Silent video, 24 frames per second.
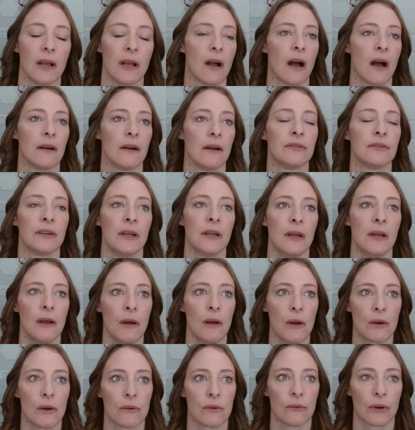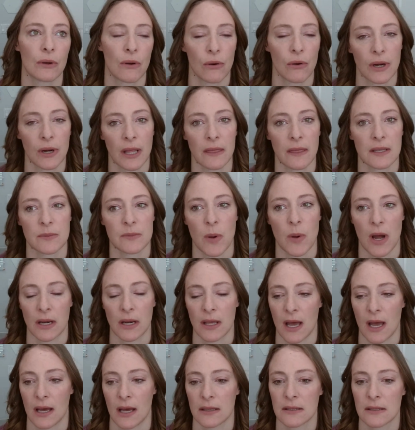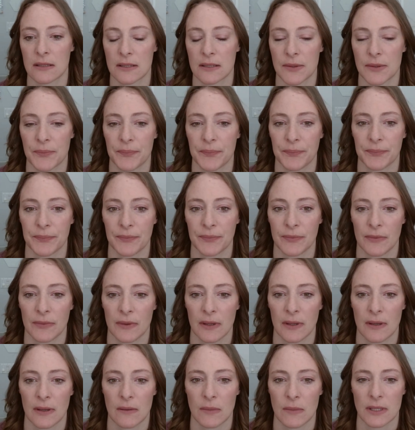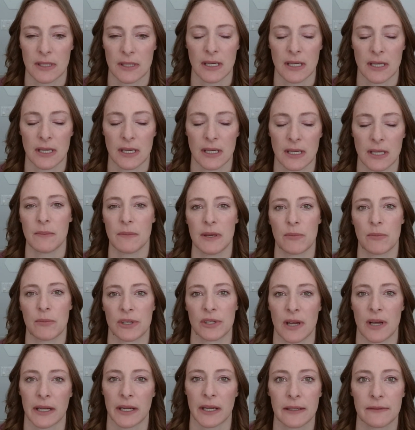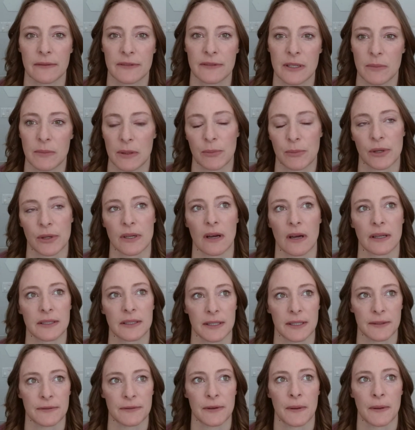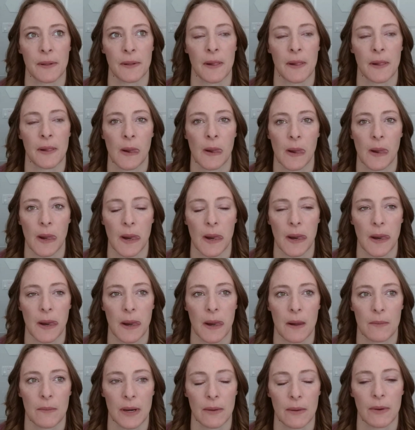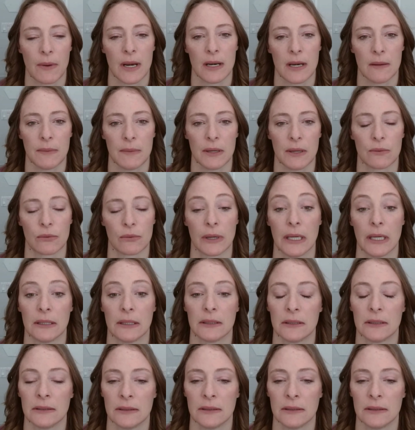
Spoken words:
off recording this podcast because I didn't want to be productive to be productive. But I wanted to be real.